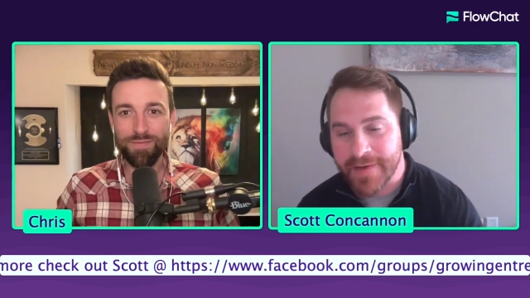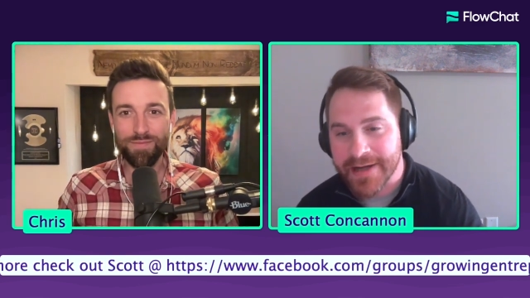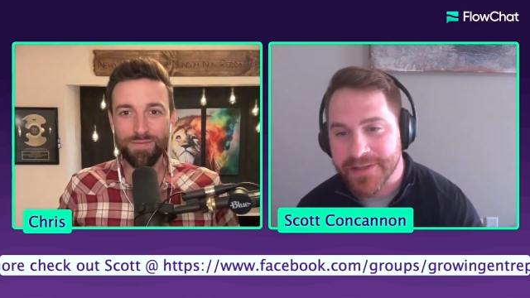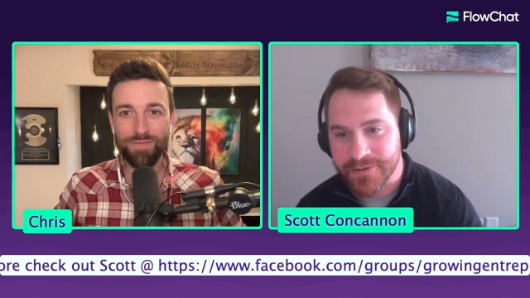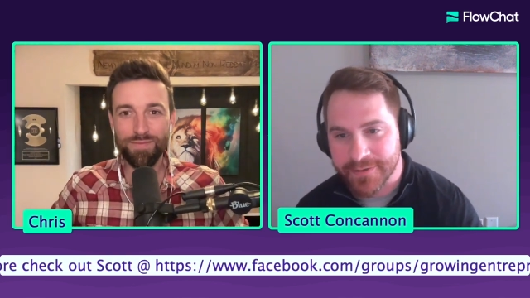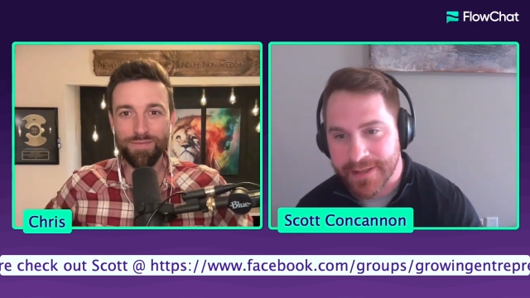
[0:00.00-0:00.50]

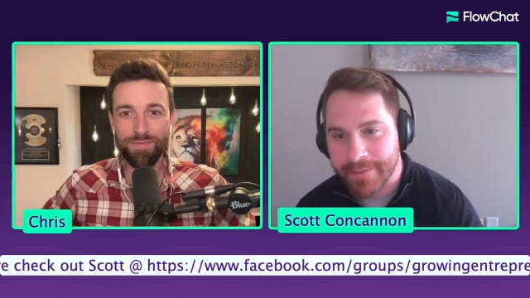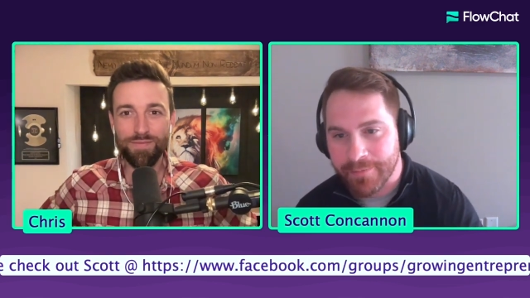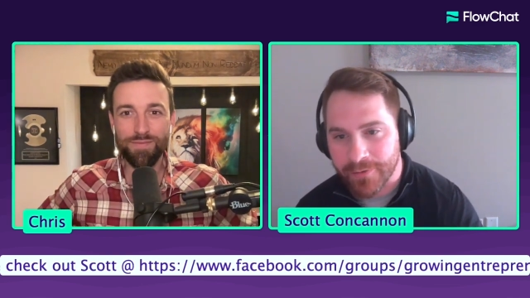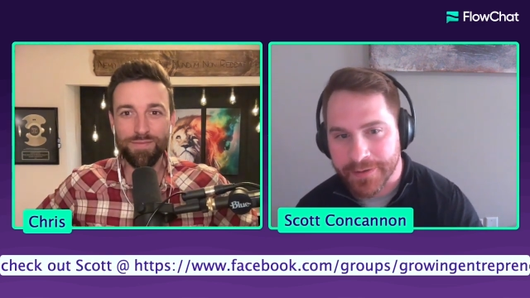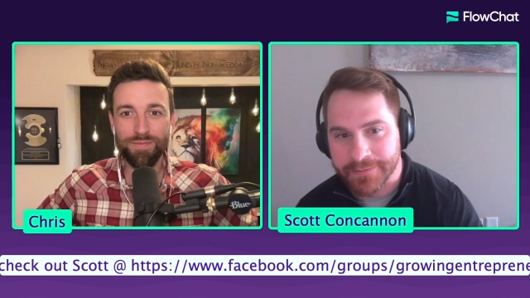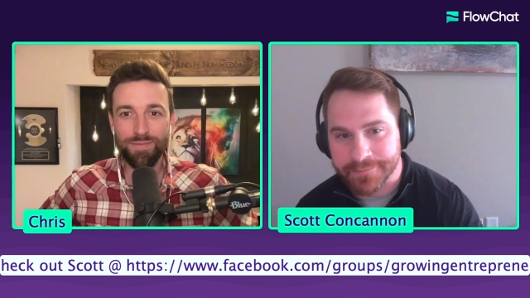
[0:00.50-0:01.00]
Speaker 1: advisor at
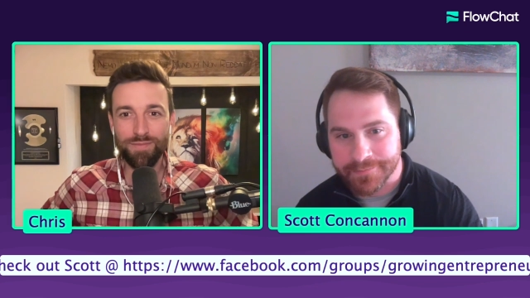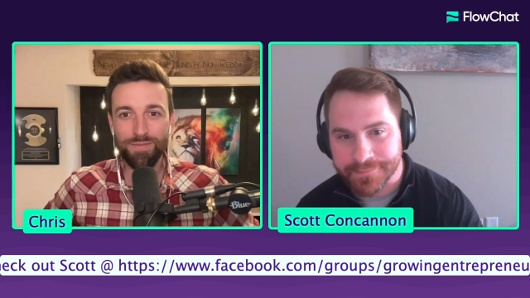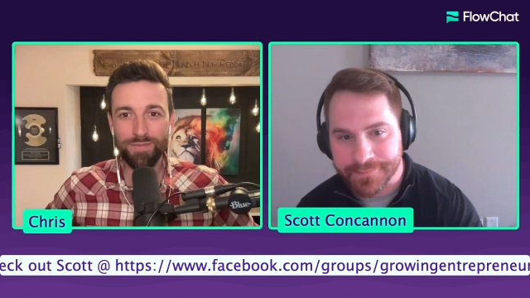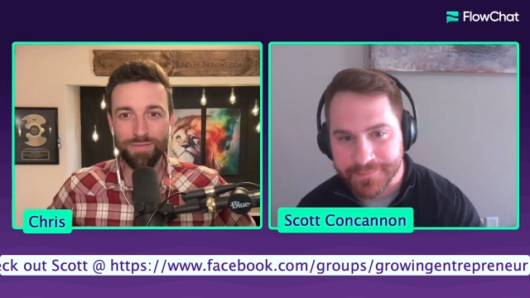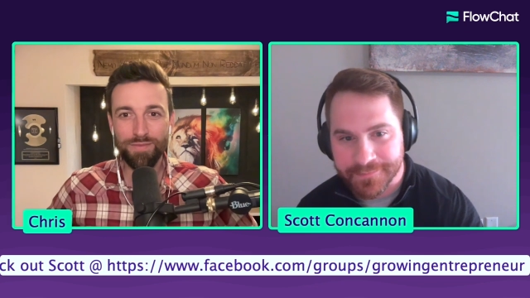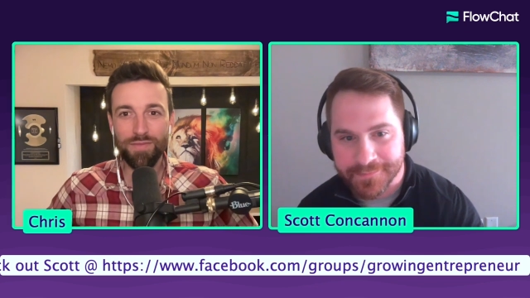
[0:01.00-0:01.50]
that point.
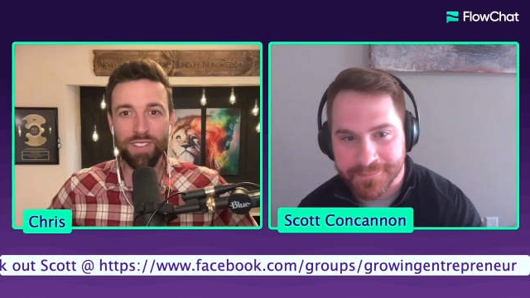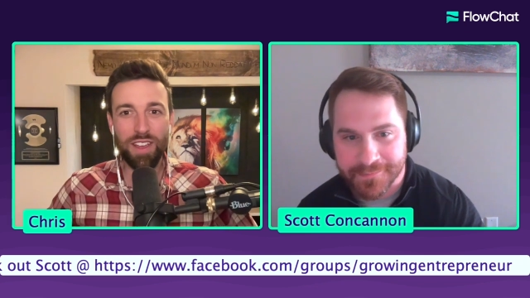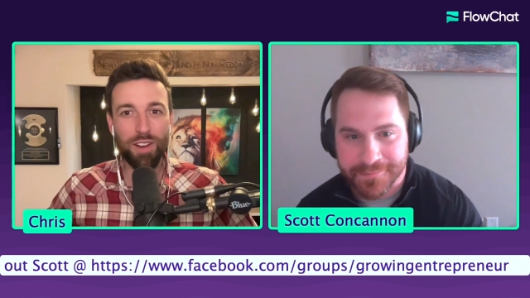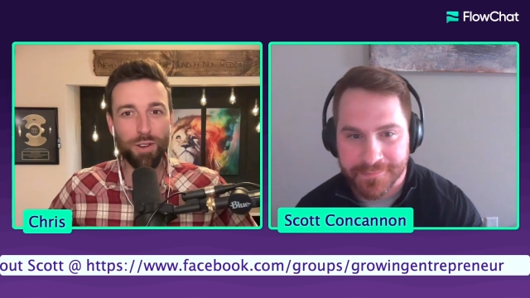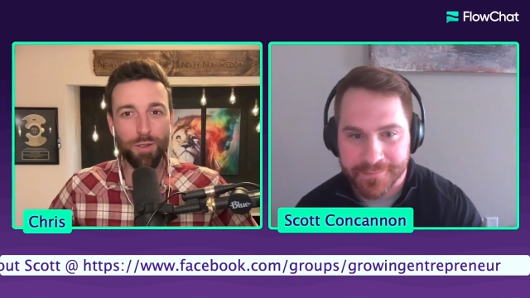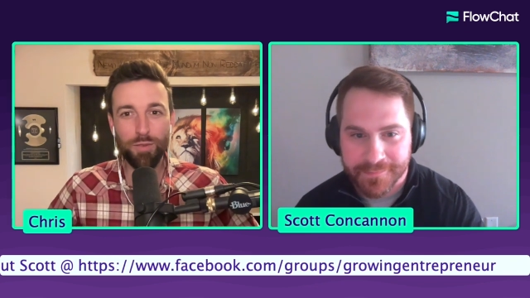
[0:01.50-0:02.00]

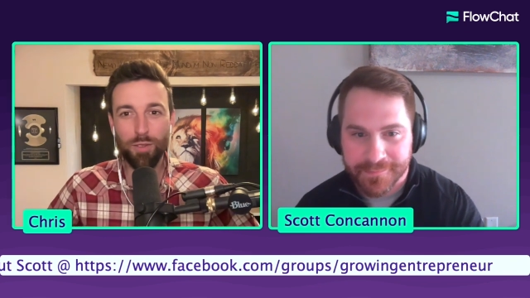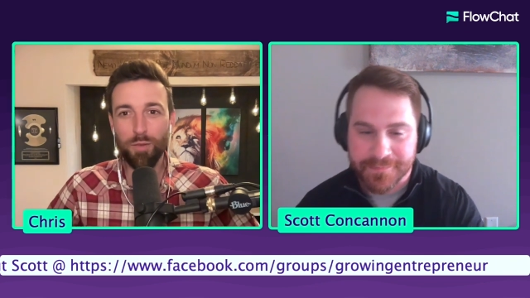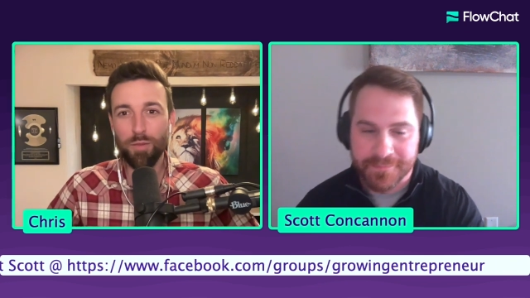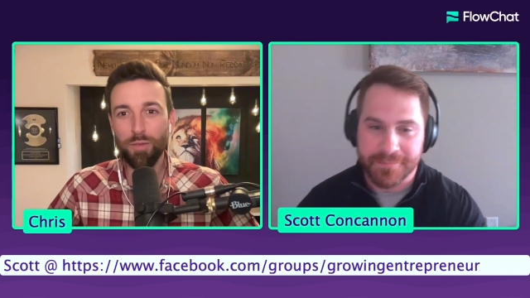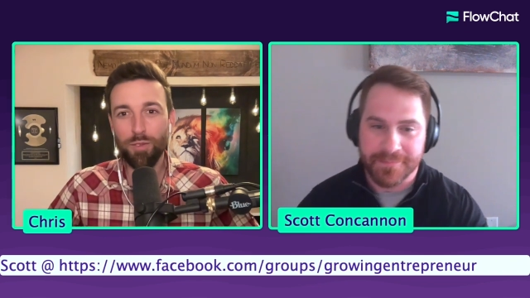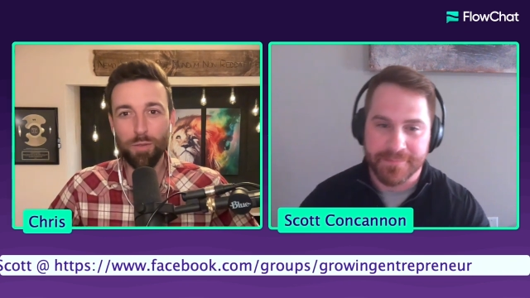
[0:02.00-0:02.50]
They heard it
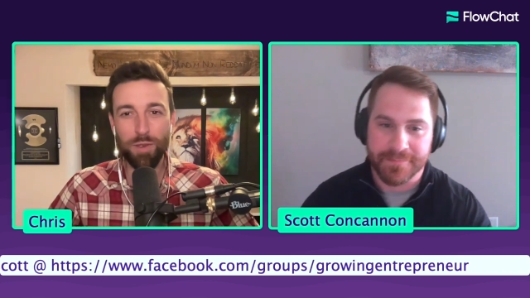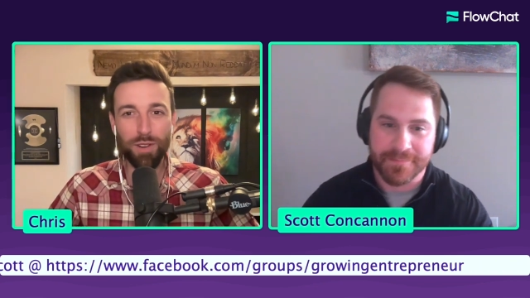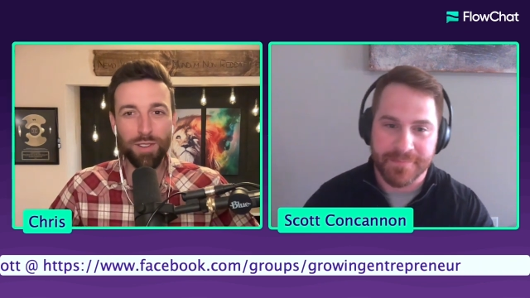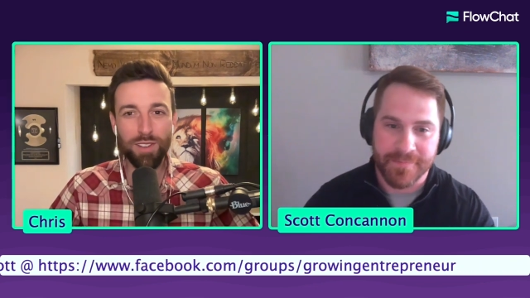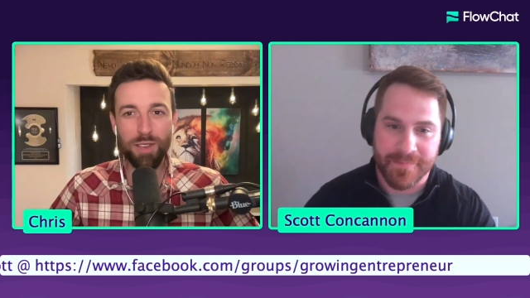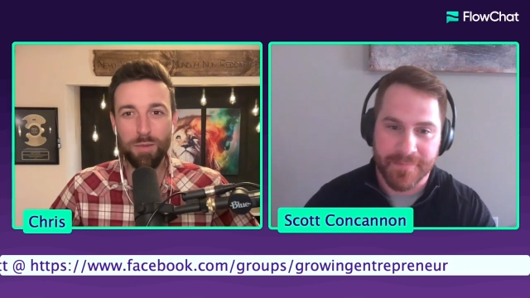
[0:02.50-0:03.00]
from
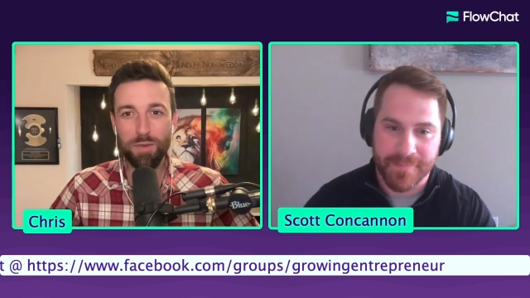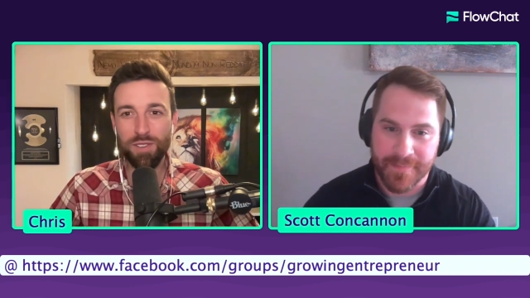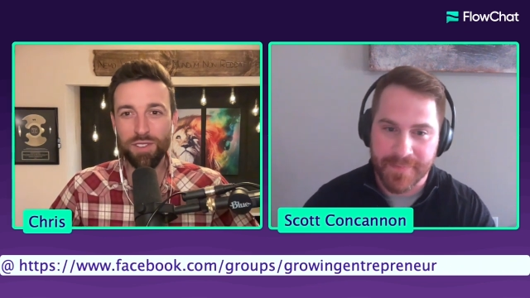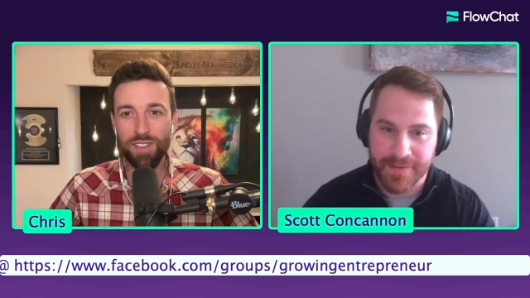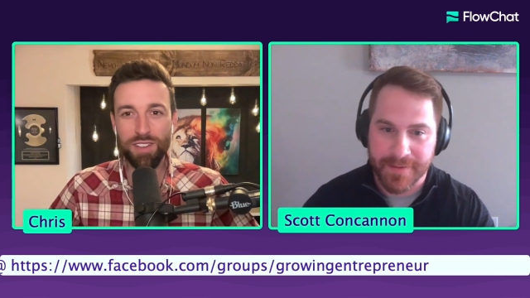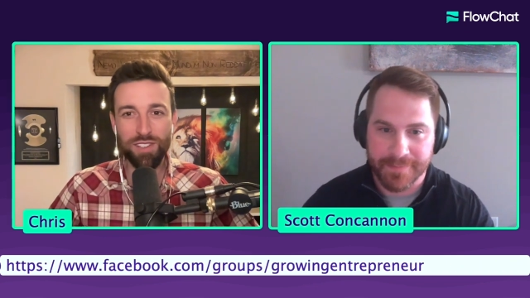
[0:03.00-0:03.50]
your
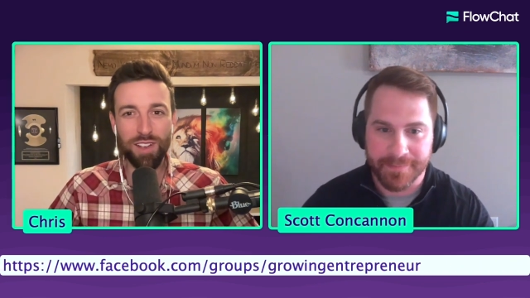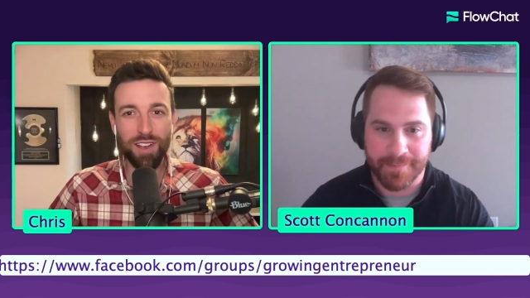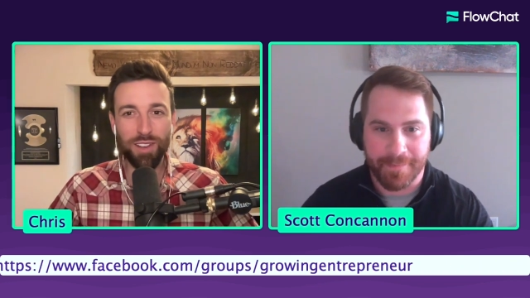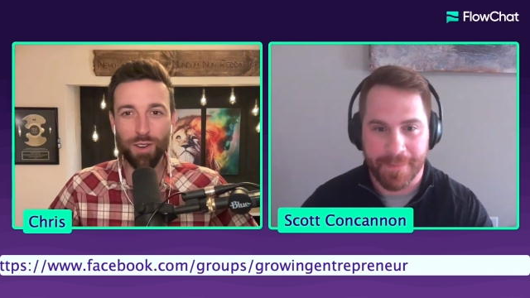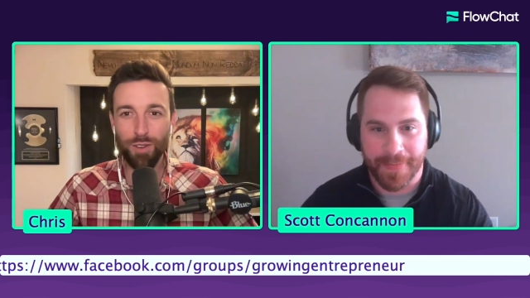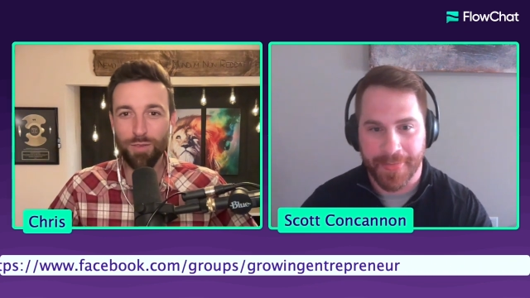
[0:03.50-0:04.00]
lips, they saw
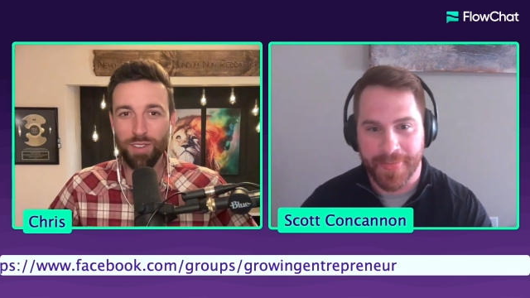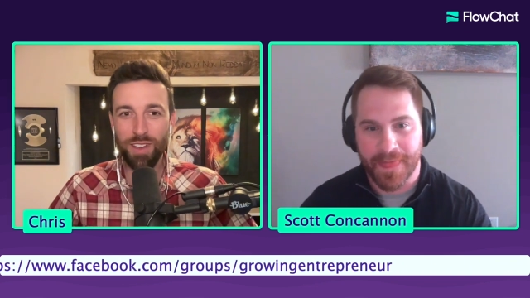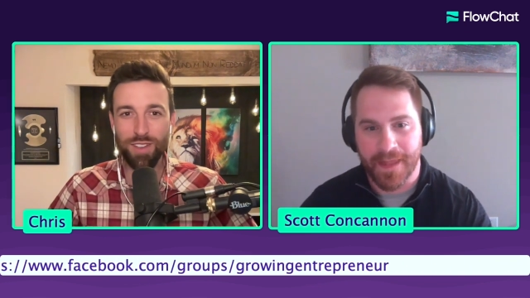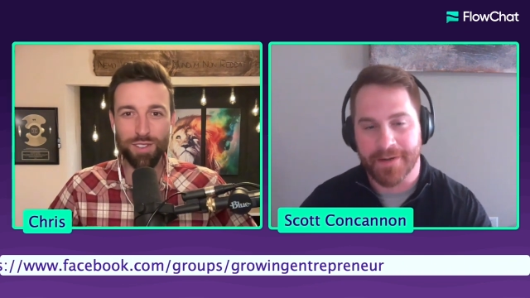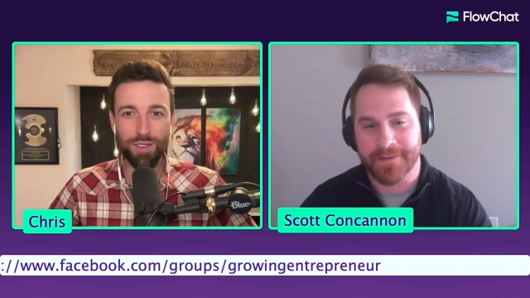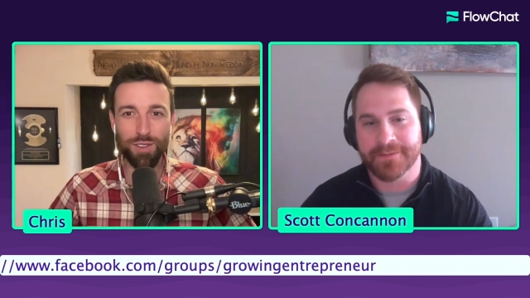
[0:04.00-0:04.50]
your
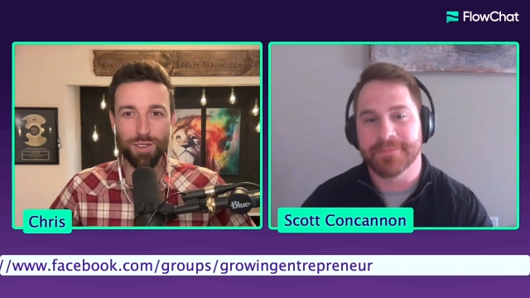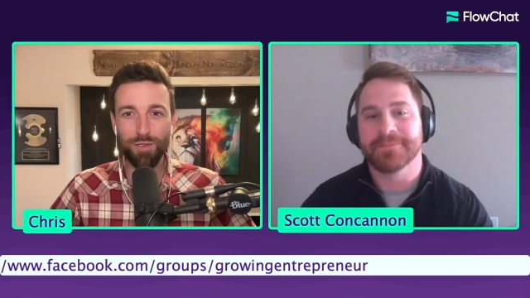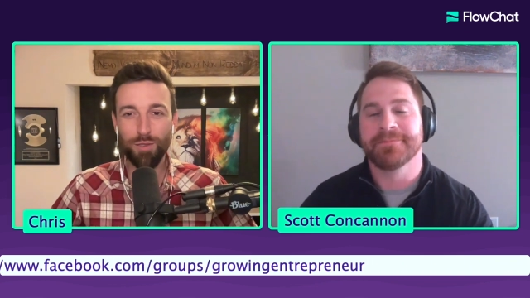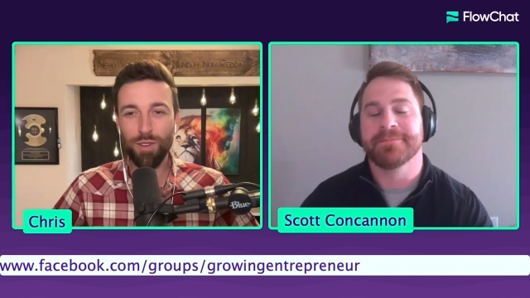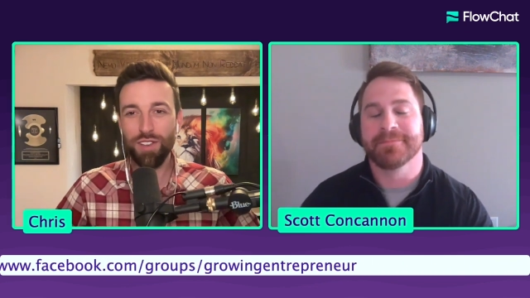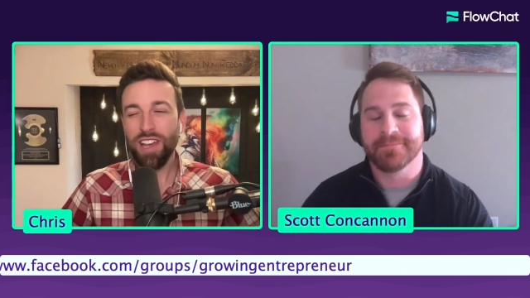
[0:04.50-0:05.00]
face, heard your
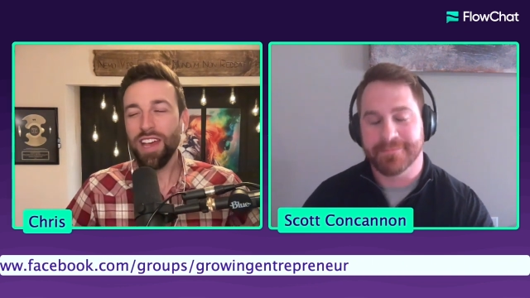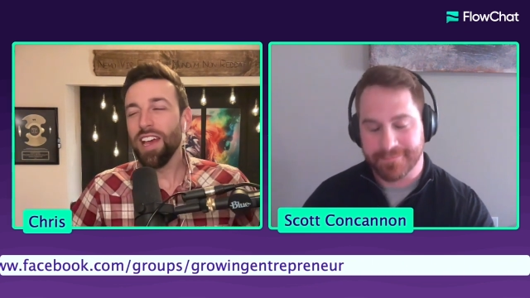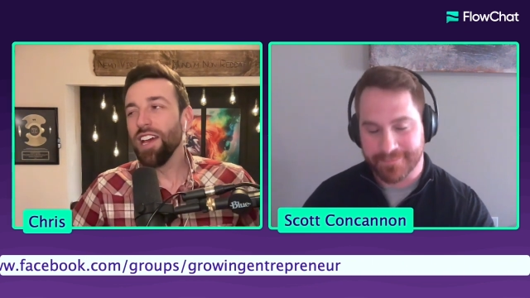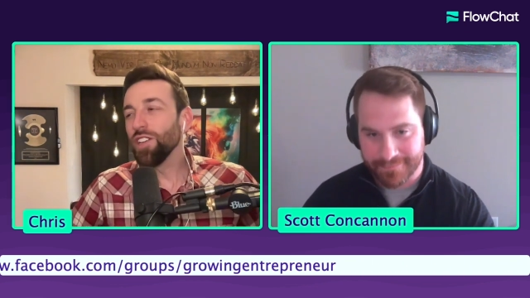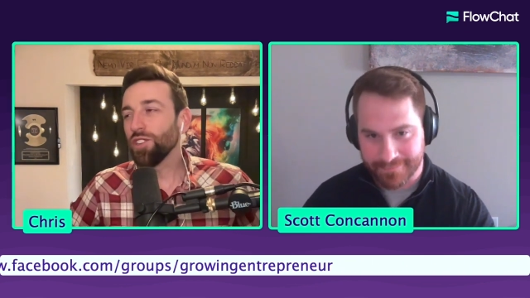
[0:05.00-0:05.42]
voice.